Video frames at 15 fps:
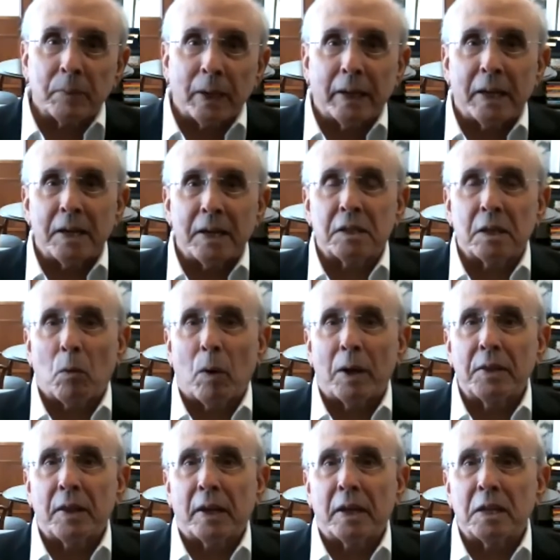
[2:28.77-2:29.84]
it is the
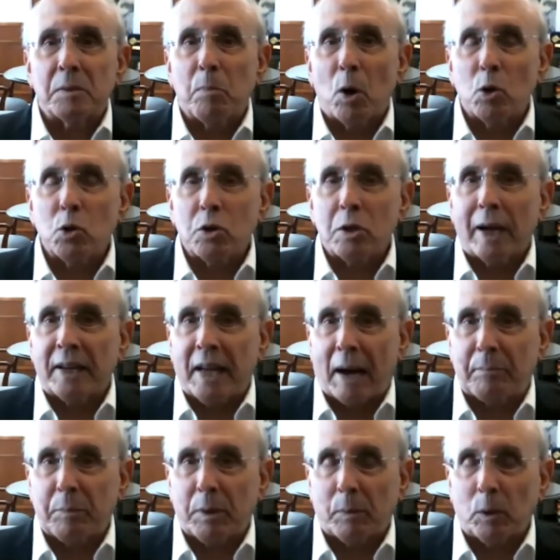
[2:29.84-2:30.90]
one that is most
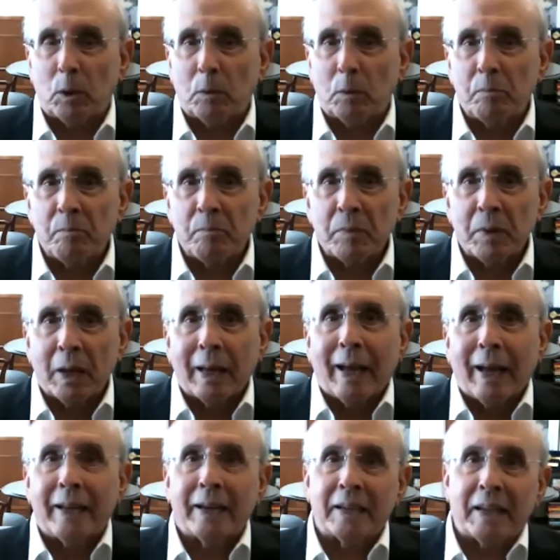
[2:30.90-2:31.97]
adaptable.
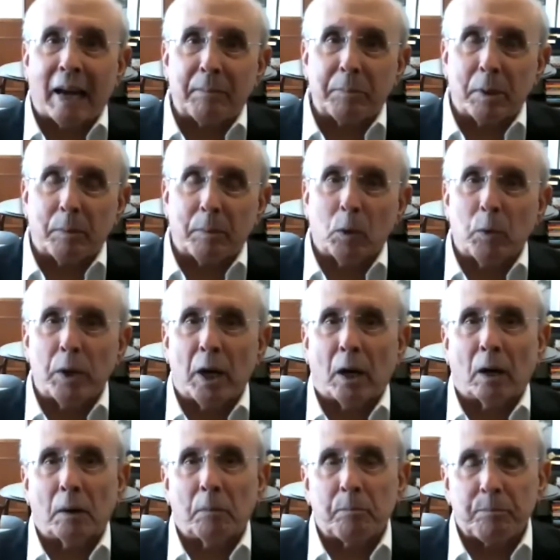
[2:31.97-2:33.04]
And adaptable we
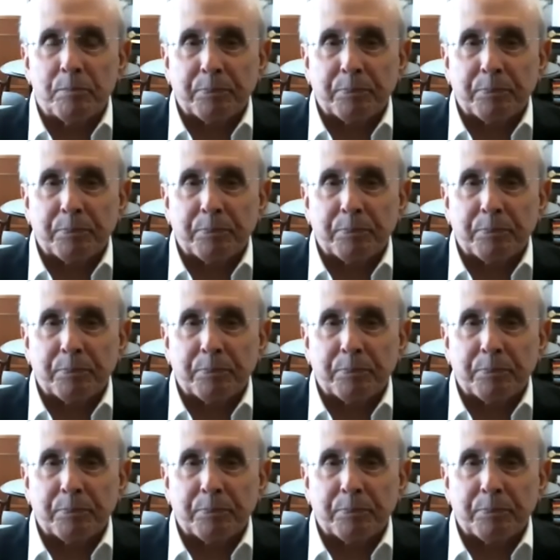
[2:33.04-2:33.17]
are.